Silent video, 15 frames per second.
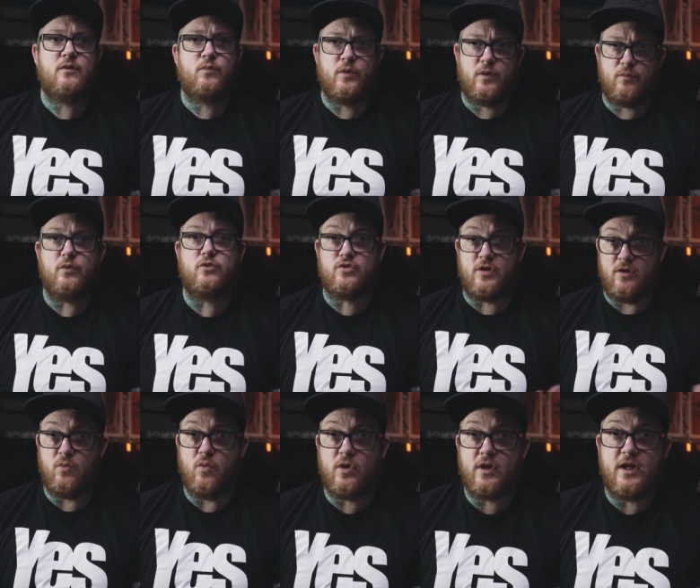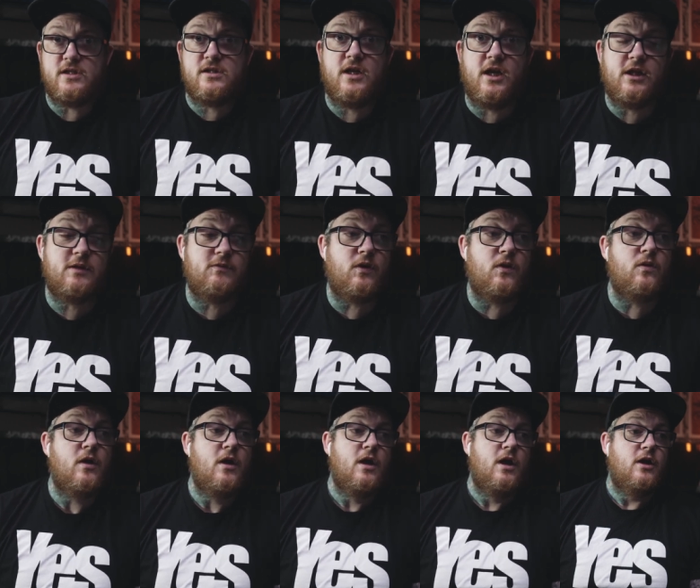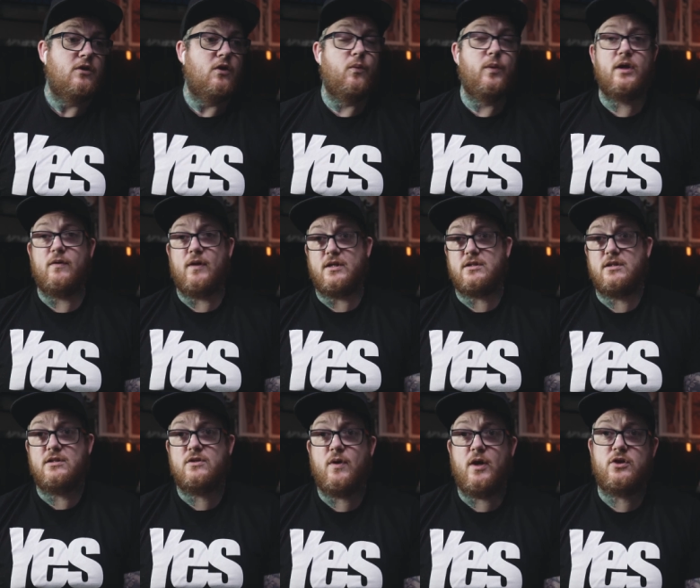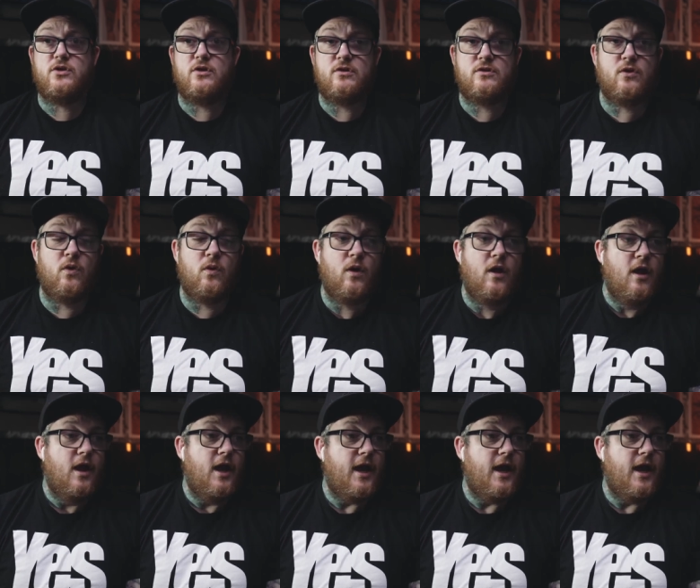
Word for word: we're trying to organise the interview. No, we're going to ask these questions. So,